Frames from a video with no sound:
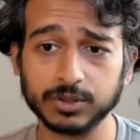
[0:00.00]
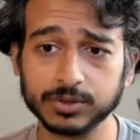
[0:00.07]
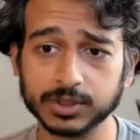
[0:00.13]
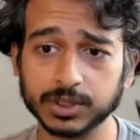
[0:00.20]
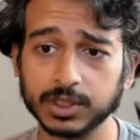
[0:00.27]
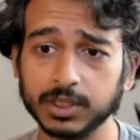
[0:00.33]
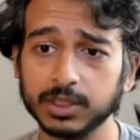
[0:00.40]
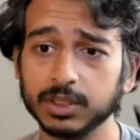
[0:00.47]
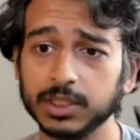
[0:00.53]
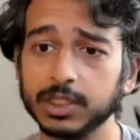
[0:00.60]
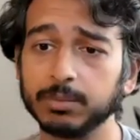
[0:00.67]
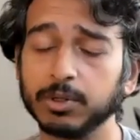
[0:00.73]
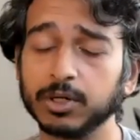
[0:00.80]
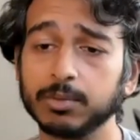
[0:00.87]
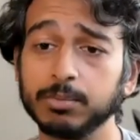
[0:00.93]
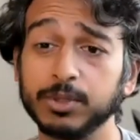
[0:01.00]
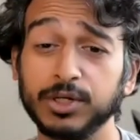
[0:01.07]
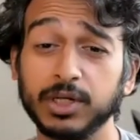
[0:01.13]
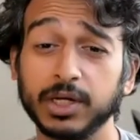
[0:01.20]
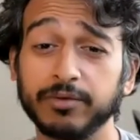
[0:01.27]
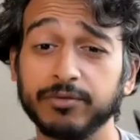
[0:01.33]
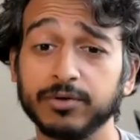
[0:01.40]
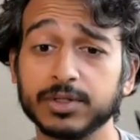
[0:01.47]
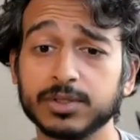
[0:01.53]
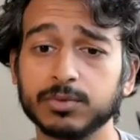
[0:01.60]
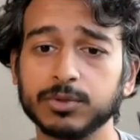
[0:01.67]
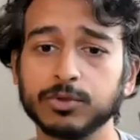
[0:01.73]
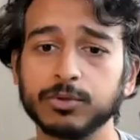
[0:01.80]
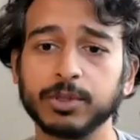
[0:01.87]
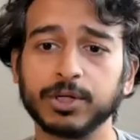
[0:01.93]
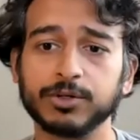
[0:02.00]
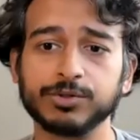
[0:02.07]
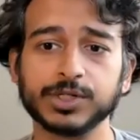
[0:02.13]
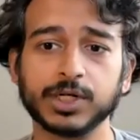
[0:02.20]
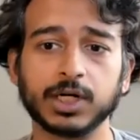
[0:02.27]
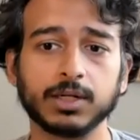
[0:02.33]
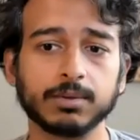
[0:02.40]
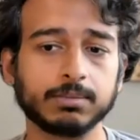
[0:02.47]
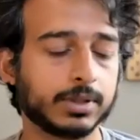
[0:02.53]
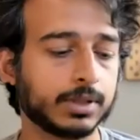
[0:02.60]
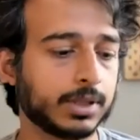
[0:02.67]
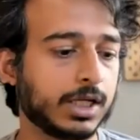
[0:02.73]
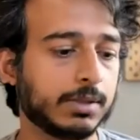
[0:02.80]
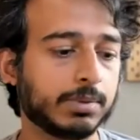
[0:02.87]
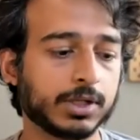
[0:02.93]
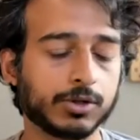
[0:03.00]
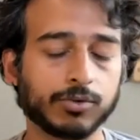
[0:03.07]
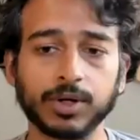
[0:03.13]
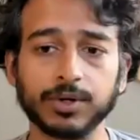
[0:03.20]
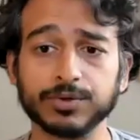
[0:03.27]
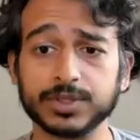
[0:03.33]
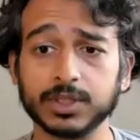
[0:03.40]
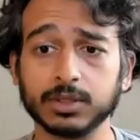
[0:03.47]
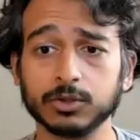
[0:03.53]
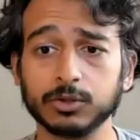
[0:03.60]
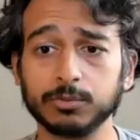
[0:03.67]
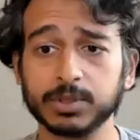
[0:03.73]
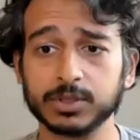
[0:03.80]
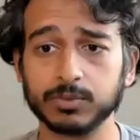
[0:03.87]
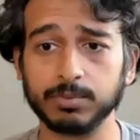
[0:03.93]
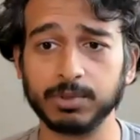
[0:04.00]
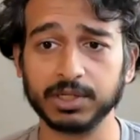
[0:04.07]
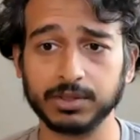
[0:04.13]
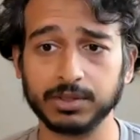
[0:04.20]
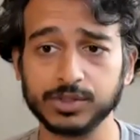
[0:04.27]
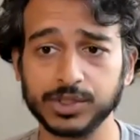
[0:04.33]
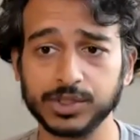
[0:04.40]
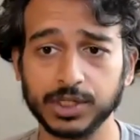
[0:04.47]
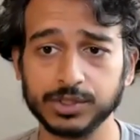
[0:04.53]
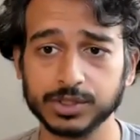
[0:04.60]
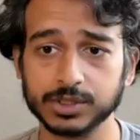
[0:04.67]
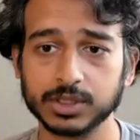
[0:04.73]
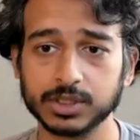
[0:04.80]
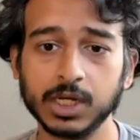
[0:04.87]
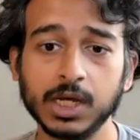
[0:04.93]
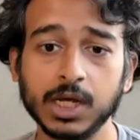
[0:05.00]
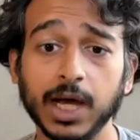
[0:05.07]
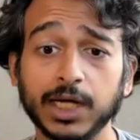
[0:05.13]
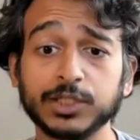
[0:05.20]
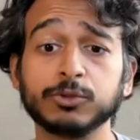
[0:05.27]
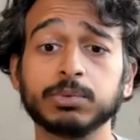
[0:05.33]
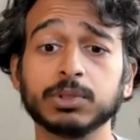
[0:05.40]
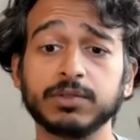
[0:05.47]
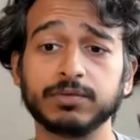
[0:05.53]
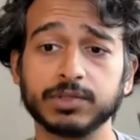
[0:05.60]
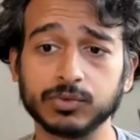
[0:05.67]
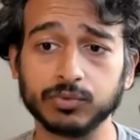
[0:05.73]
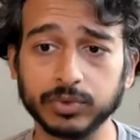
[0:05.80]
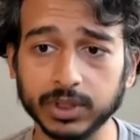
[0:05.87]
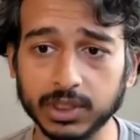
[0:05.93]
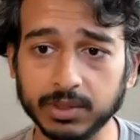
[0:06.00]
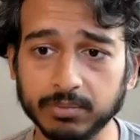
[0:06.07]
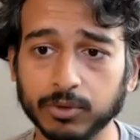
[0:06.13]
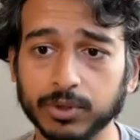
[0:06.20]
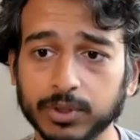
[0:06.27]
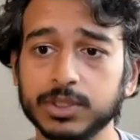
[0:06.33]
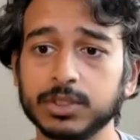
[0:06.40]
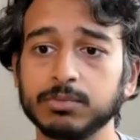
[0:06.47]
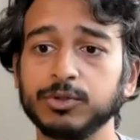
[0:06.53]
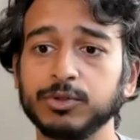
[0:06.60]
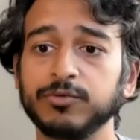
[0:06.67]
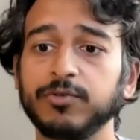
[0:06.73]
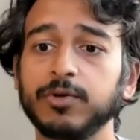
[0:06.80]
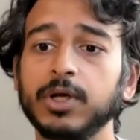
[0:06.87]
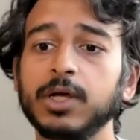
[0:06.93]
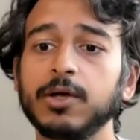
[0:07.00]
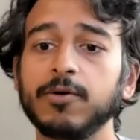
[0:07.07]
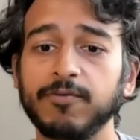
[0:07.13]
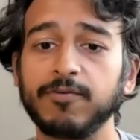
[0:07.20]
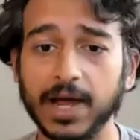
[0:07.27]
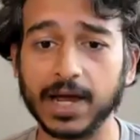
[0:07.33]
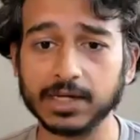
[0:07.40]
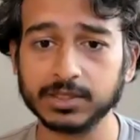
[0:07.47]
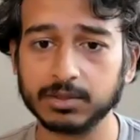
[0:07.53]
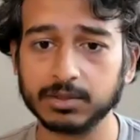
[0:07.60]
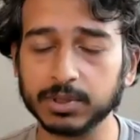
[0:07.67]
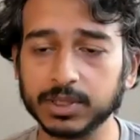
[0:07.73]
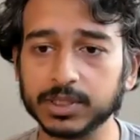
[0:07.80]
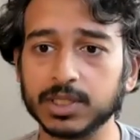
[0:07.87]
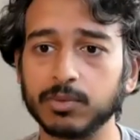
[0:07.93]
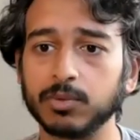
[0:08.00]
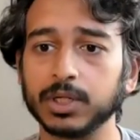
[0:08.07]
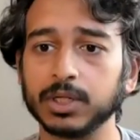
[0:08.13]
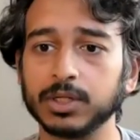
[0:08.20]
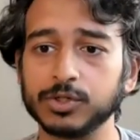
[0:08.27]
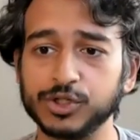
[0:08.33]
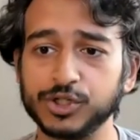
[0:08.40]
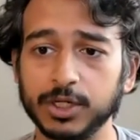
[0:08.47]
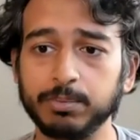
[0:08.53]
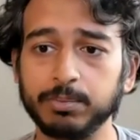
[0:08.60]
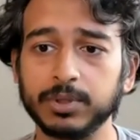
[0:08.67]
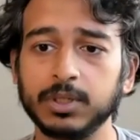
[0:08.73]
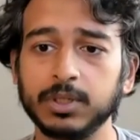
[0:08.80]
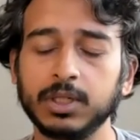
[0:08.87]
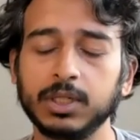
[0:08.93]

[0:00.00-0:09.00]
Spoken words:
who's going to lead up our community efforts. We'll do a better job keeping creators in the loop as we make these changes. I do believe it's really important to move fast because I want to ship